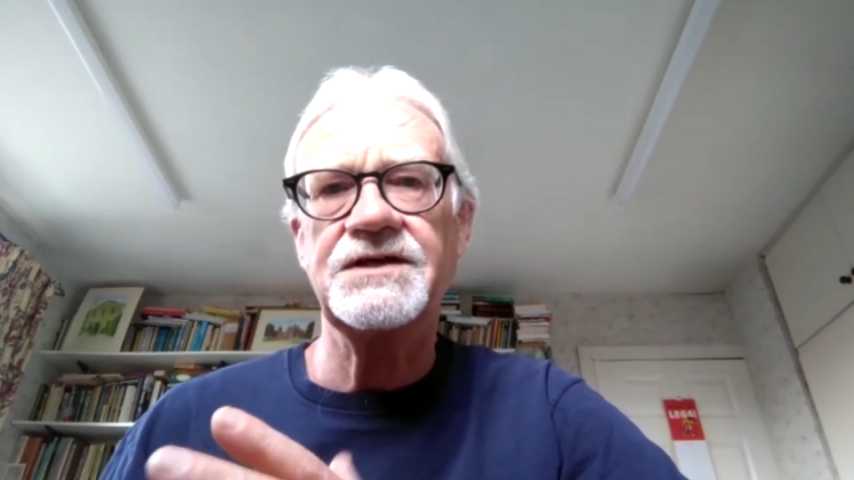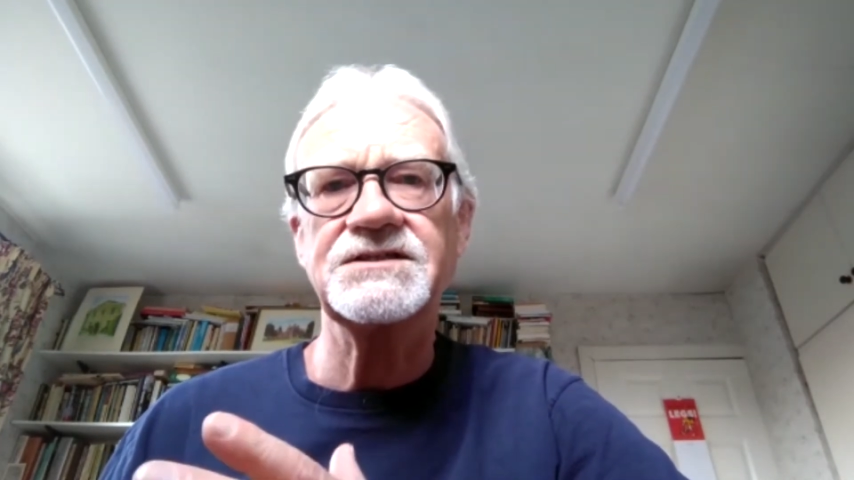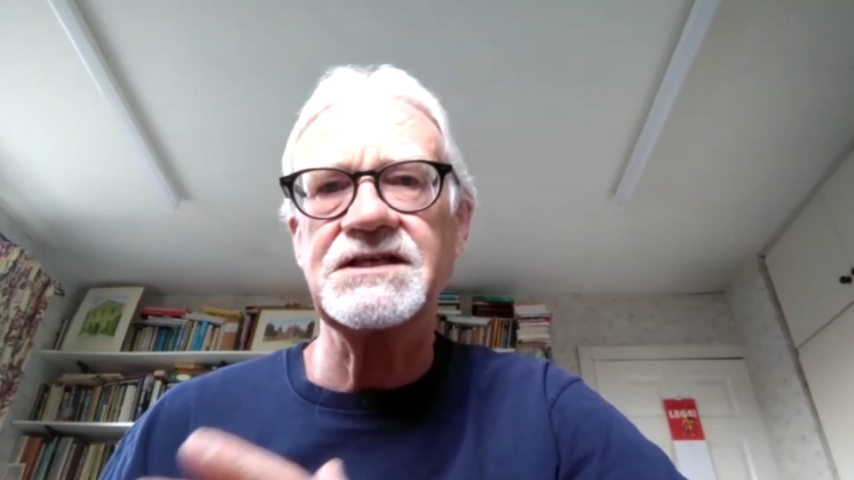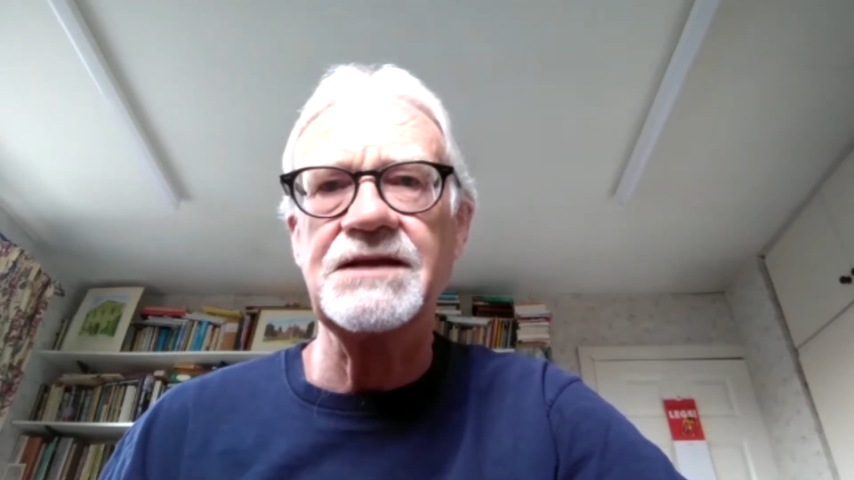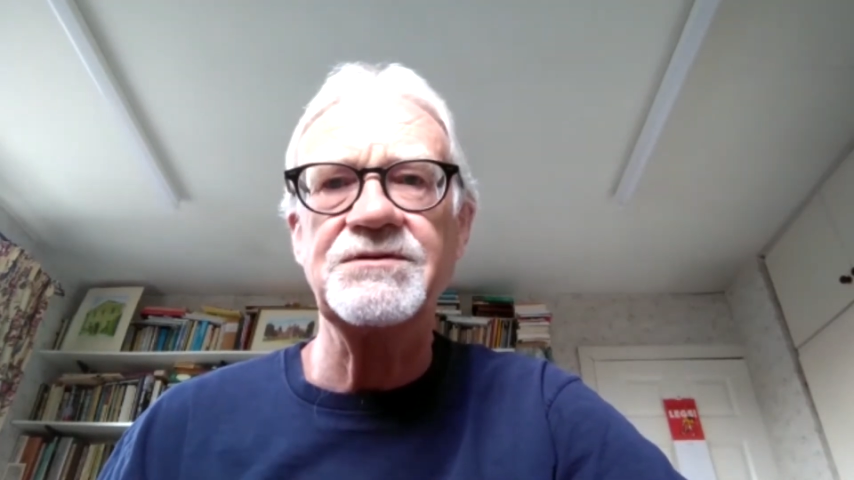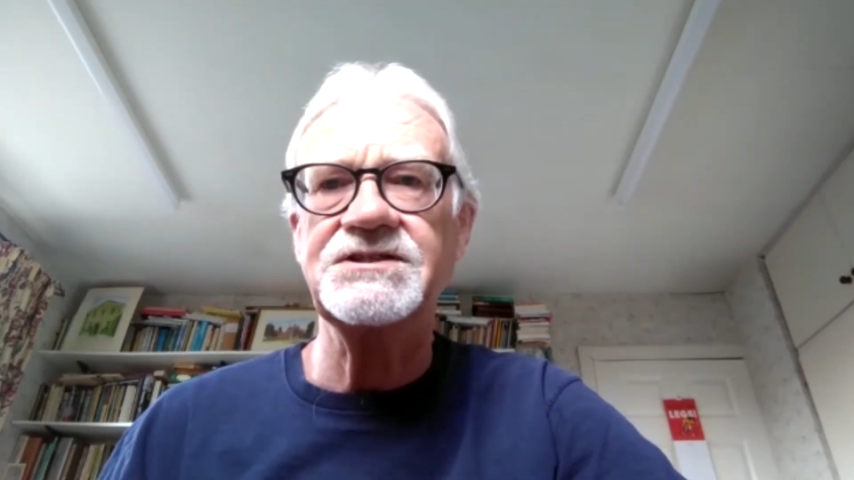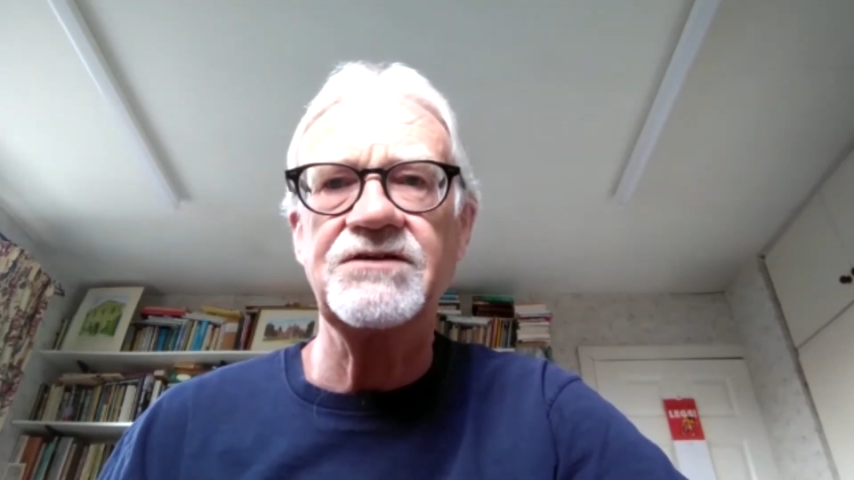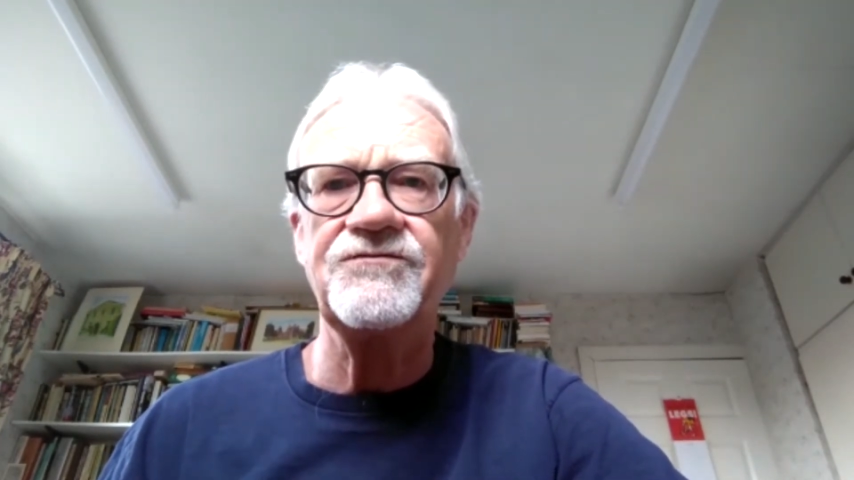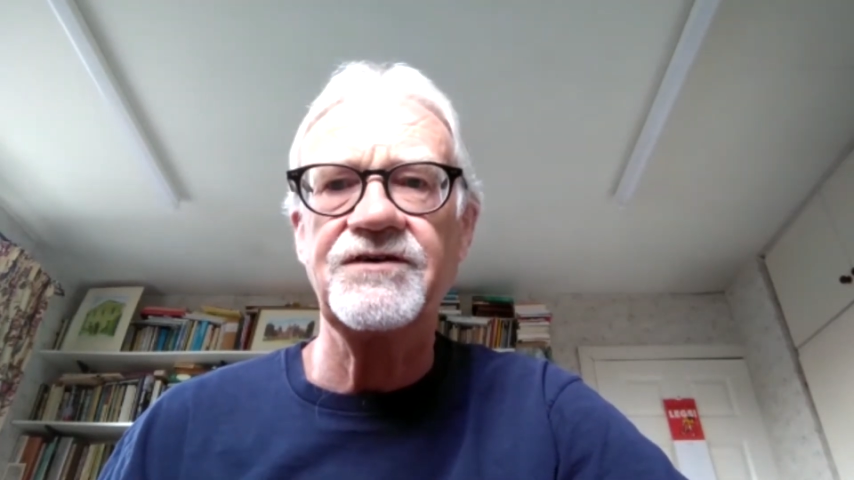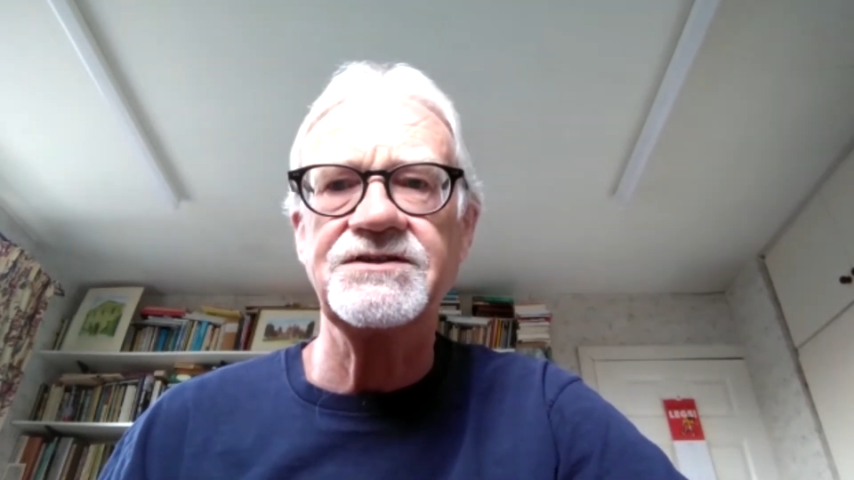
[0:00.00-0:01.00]
thus
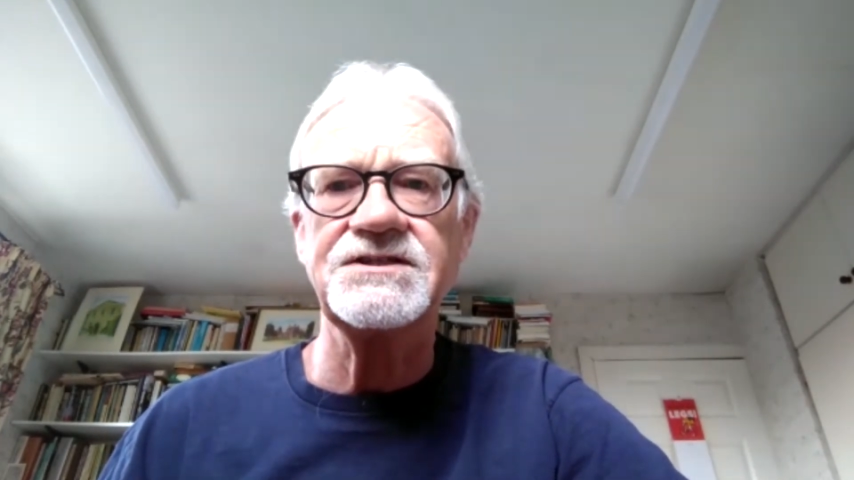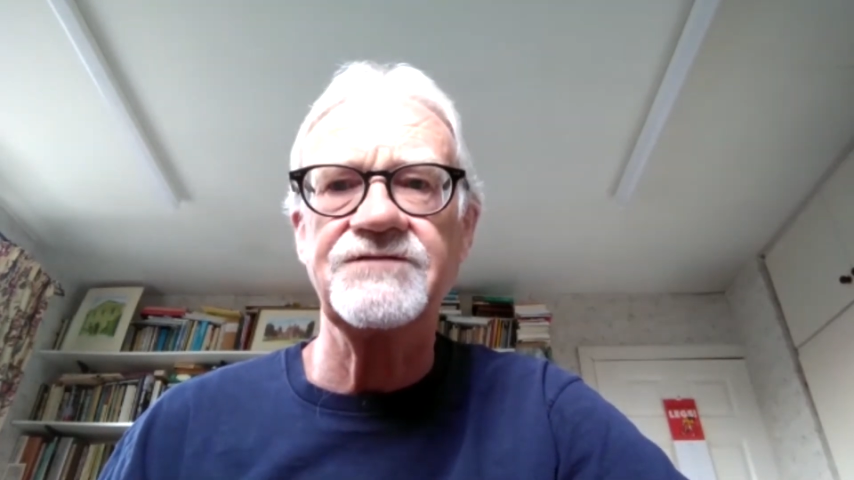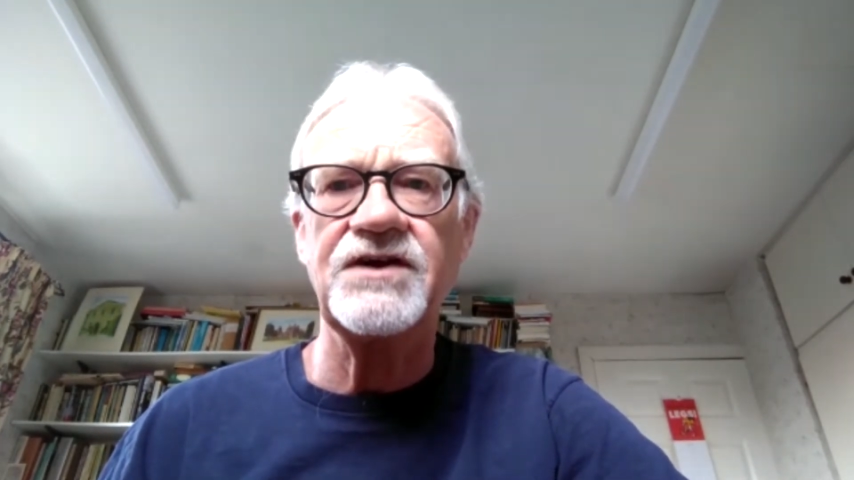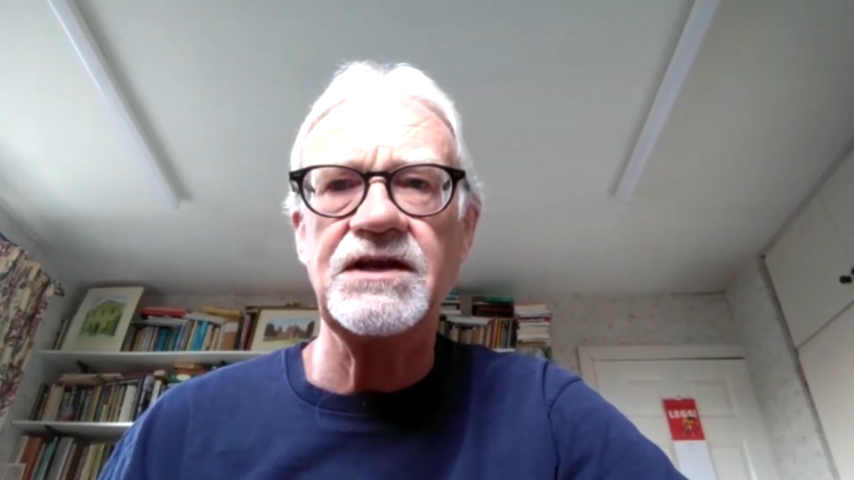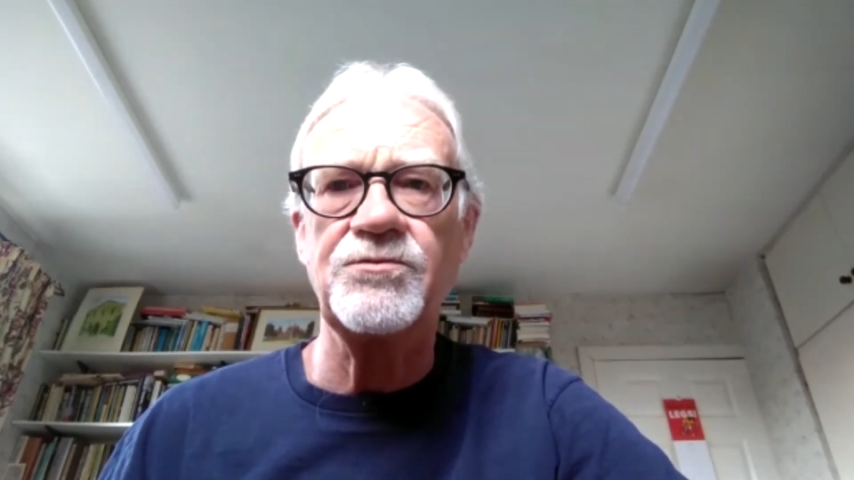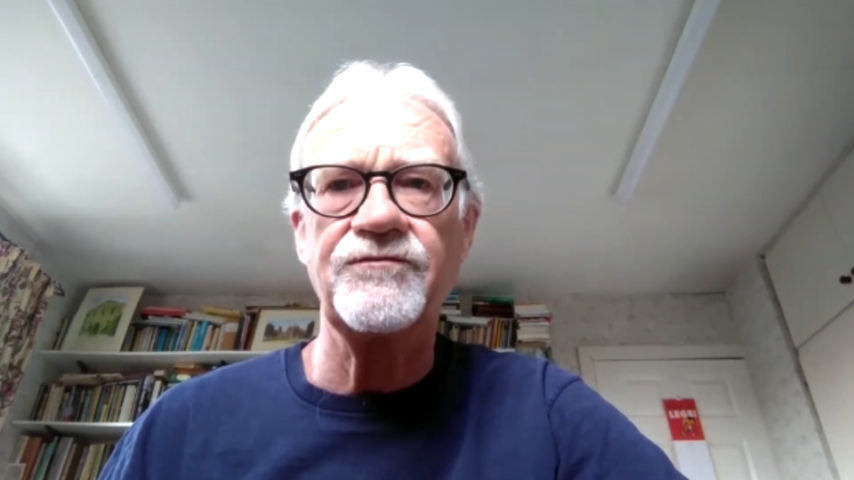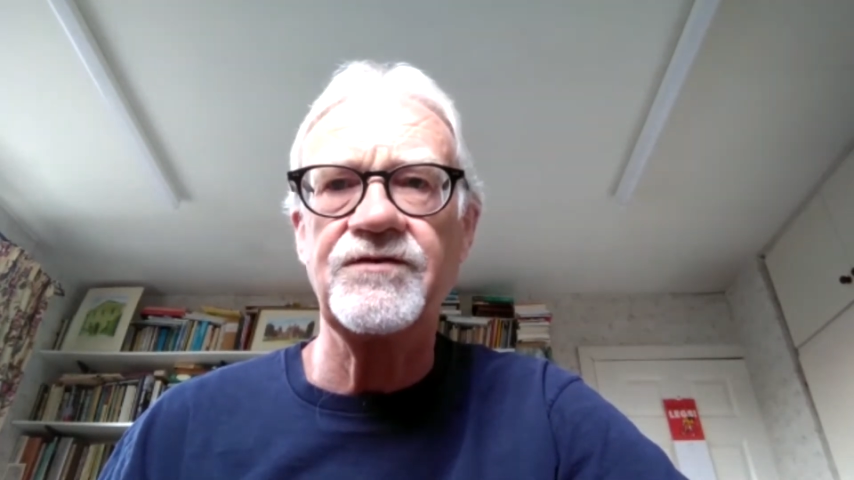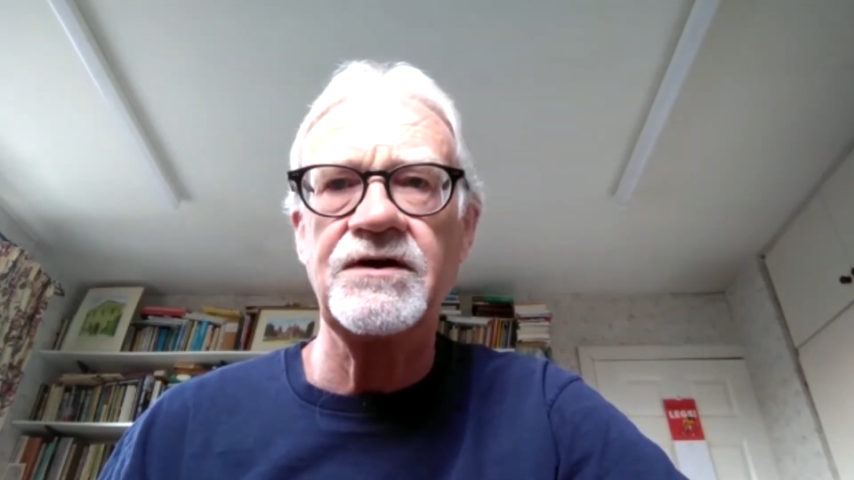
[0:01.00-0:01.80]
limiting funds available